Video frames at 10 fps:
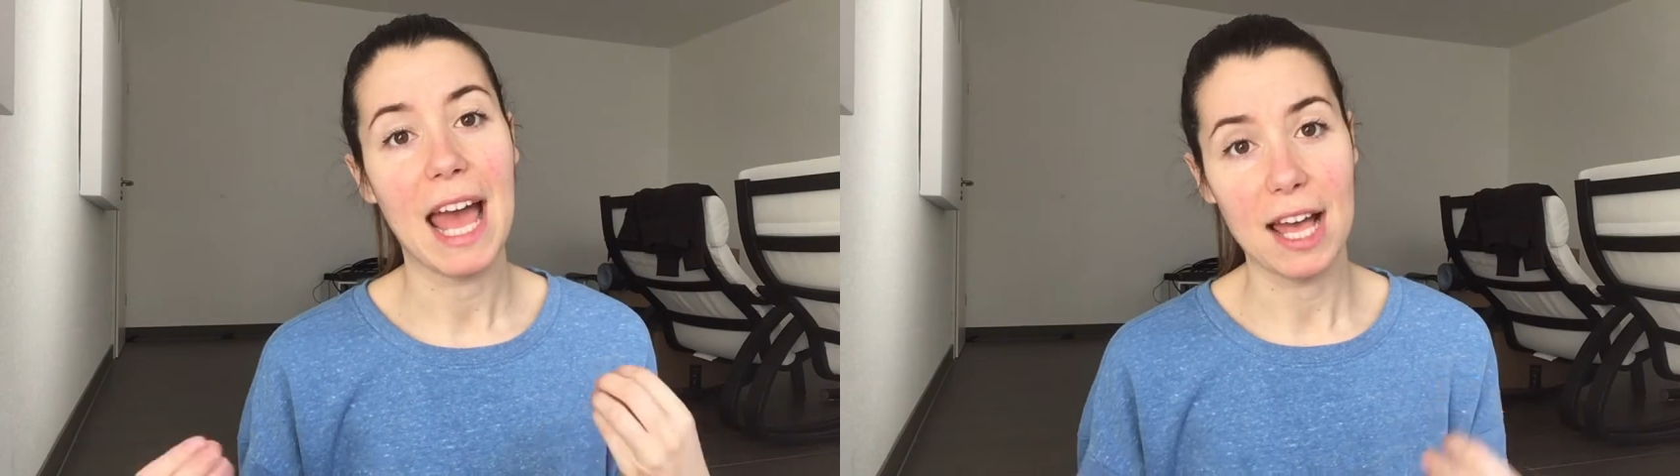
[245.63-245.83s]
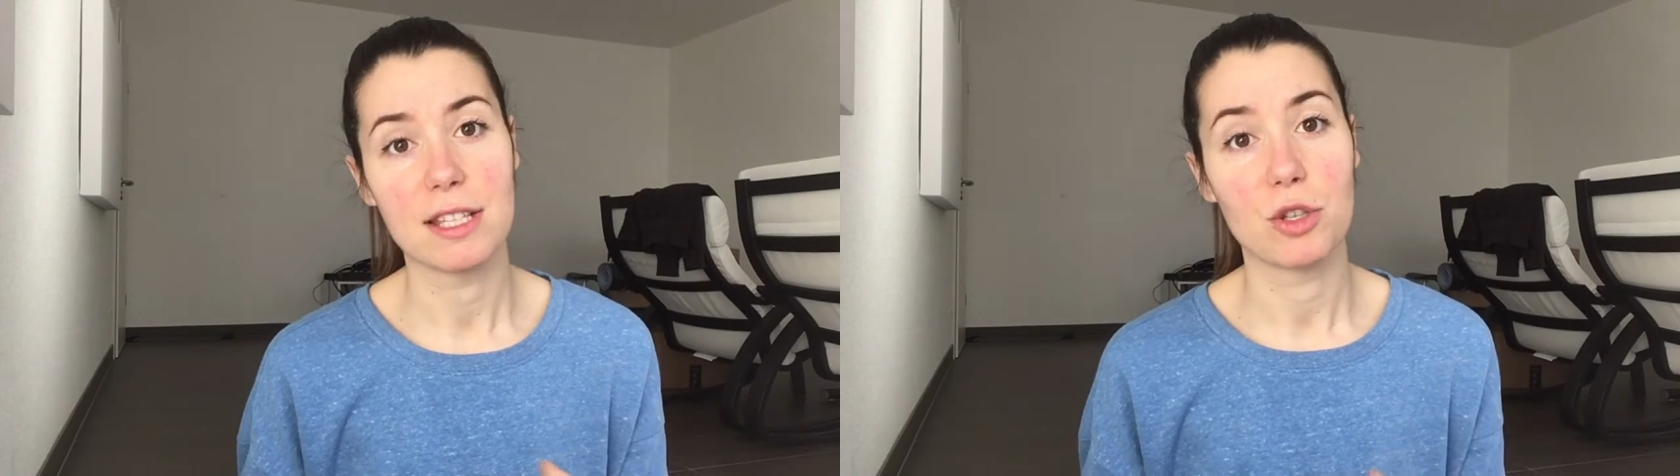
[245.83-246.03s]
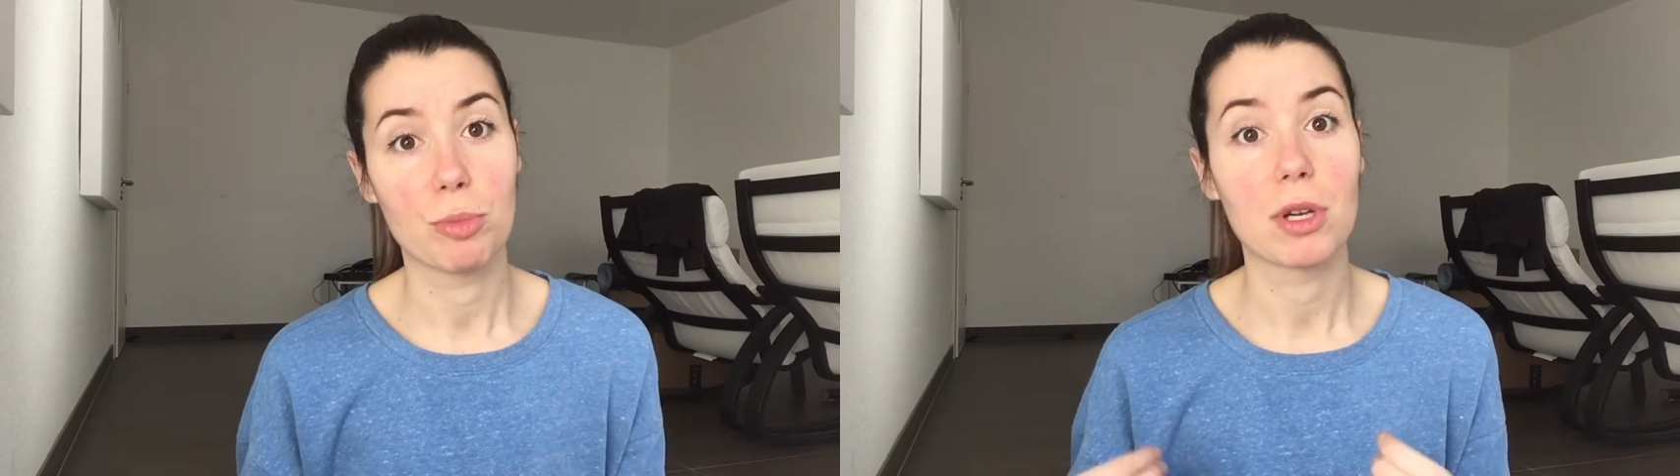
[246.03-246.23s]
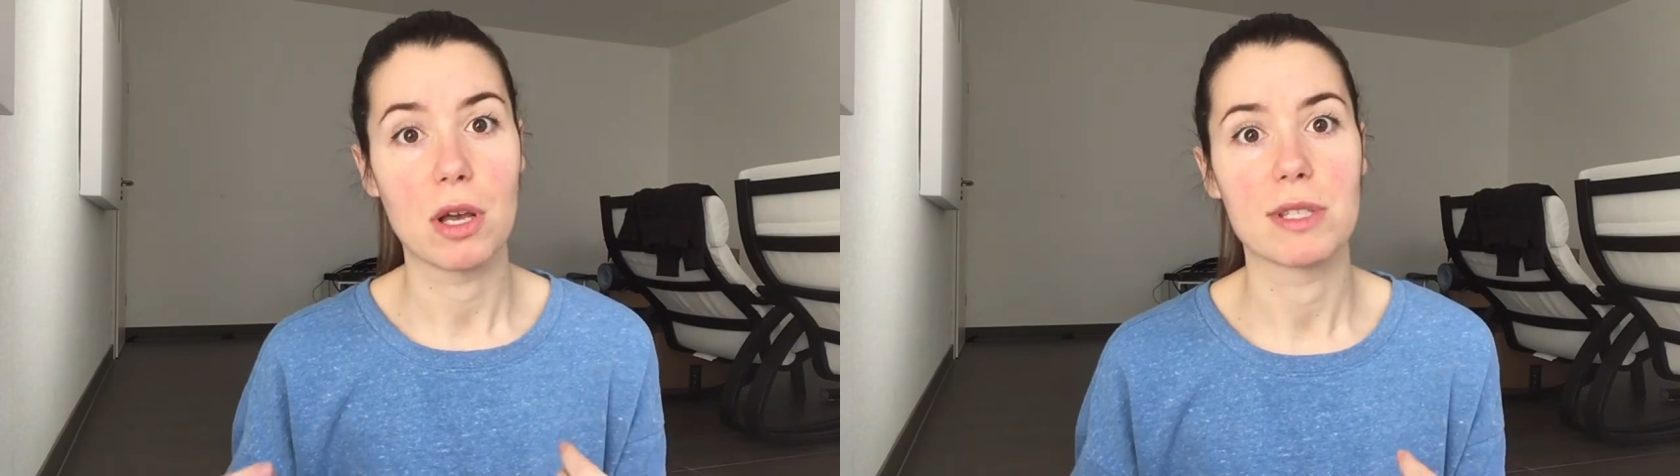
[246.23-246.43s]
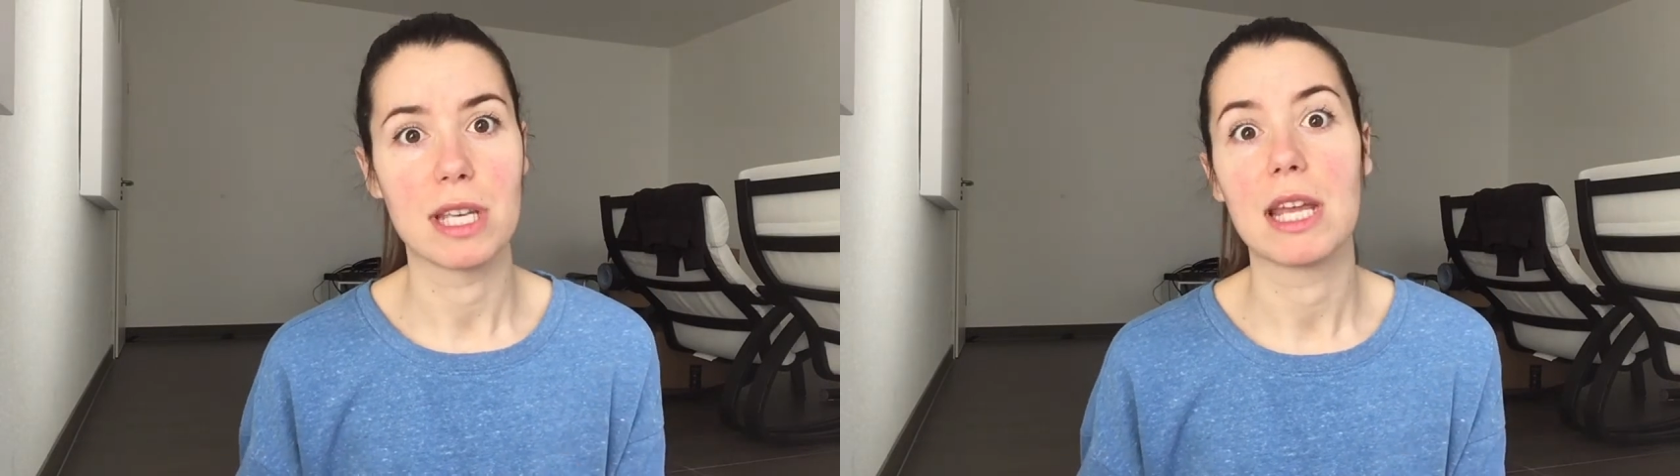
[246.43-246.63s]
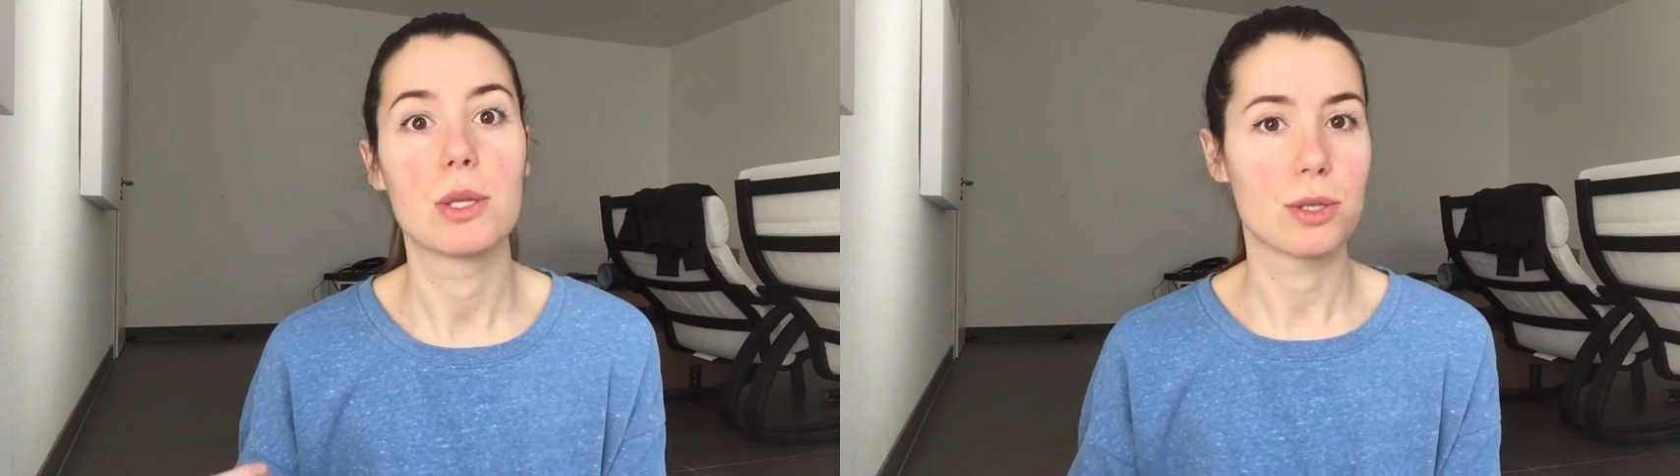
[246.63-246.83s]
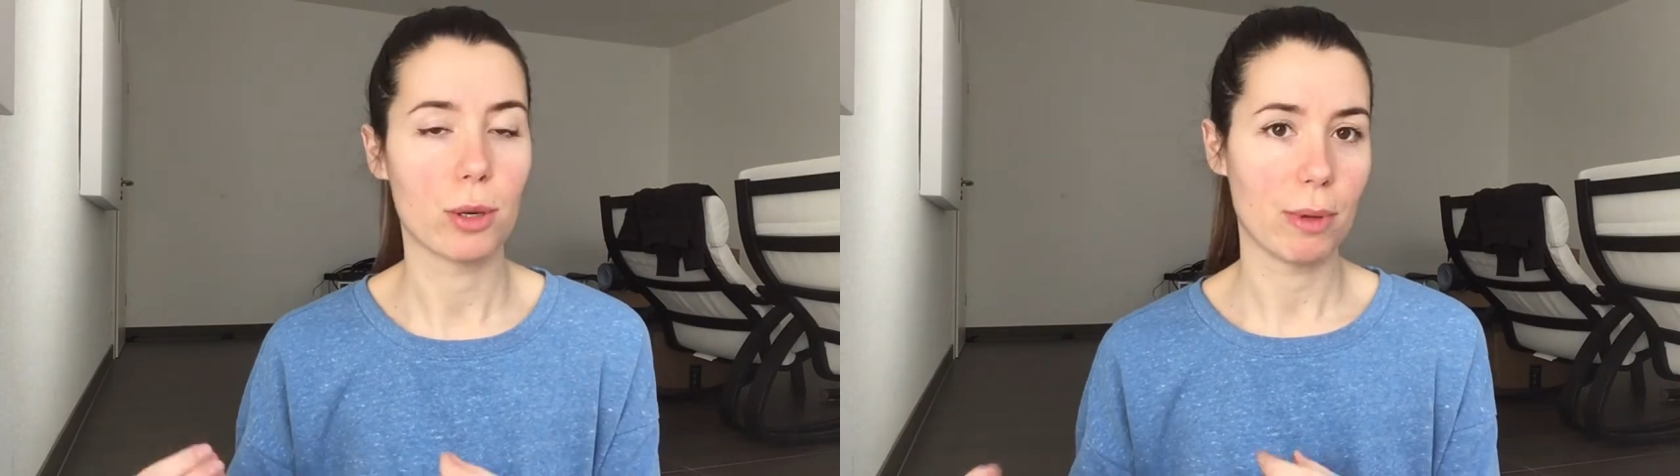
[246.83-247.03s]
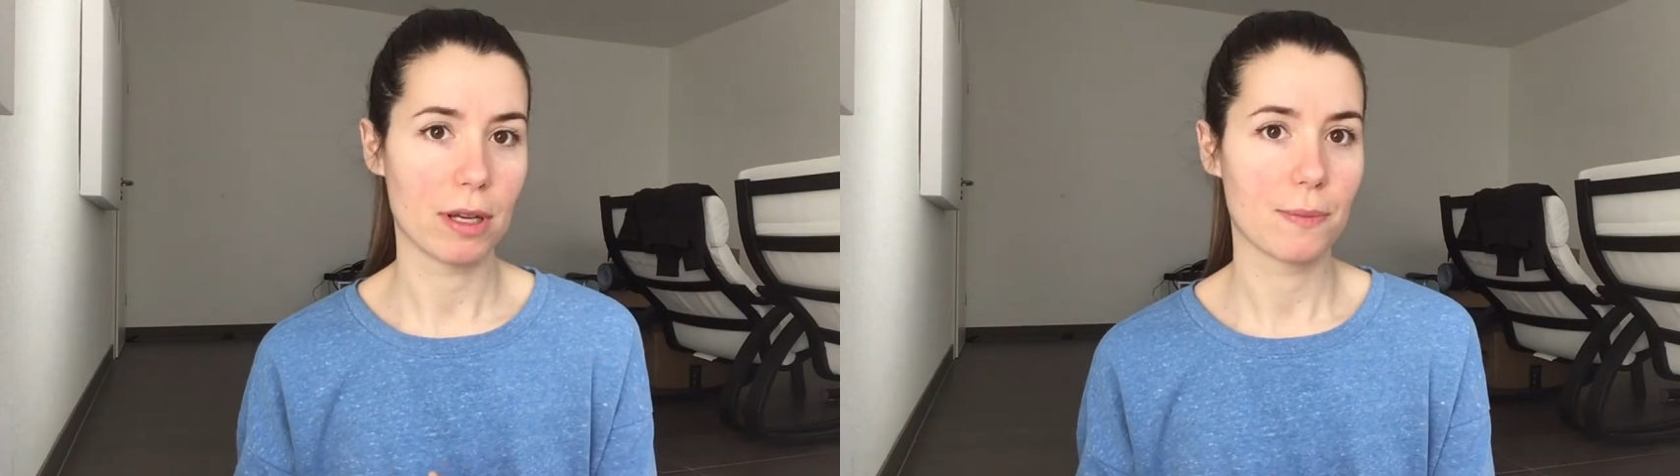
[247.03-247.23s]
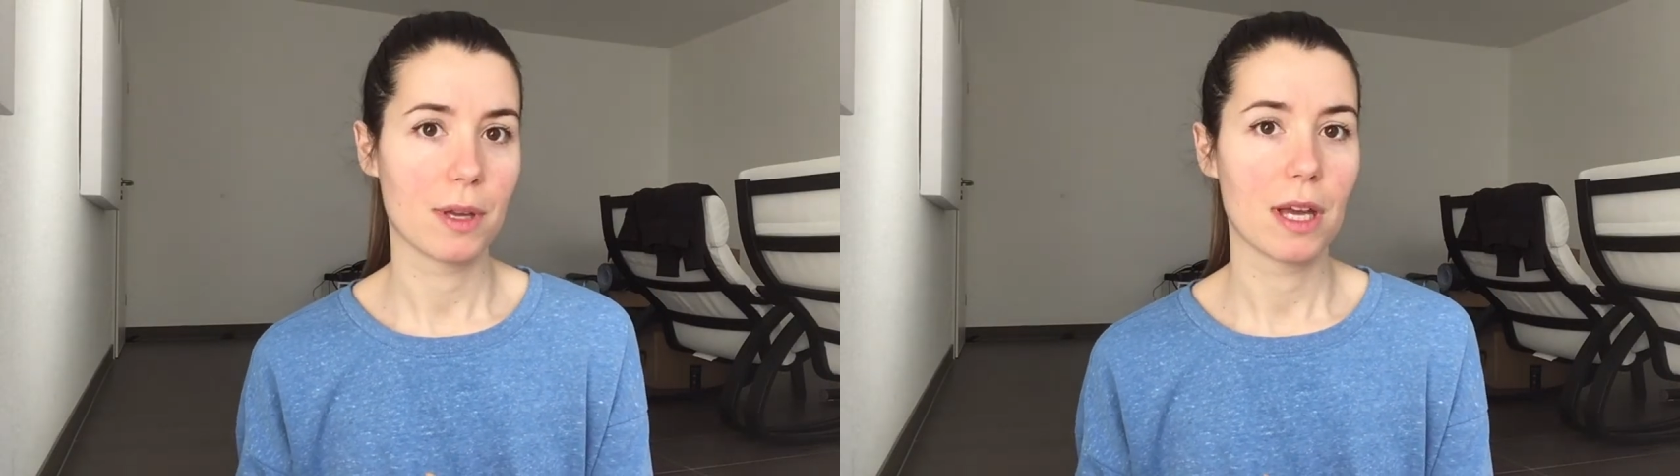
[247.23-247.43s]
as you pronounce it in Serbian.